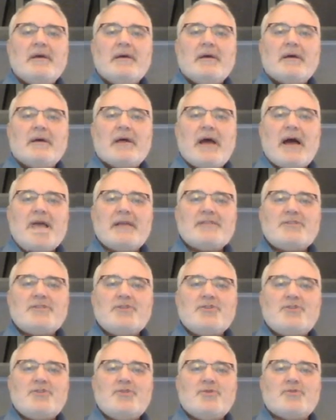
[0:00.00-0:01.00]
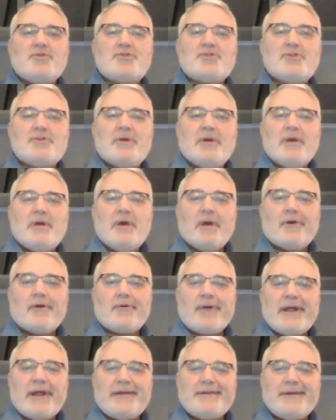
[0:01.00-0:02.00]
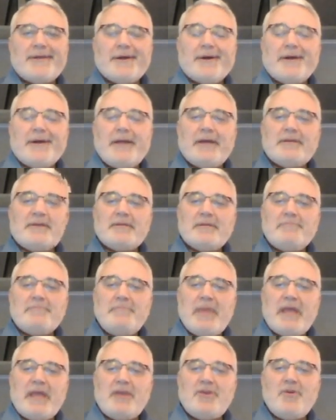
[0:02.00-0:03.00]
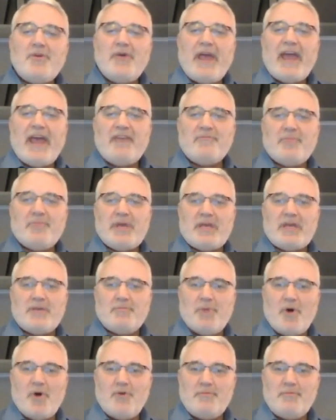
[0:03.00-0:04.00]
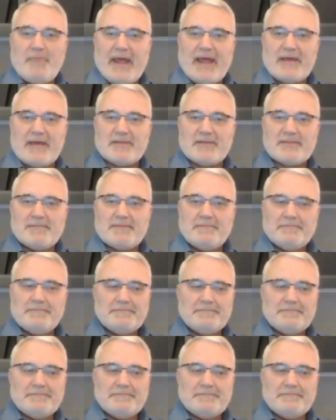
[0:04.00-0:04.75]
constitutes criteria to make you have peak bone mass.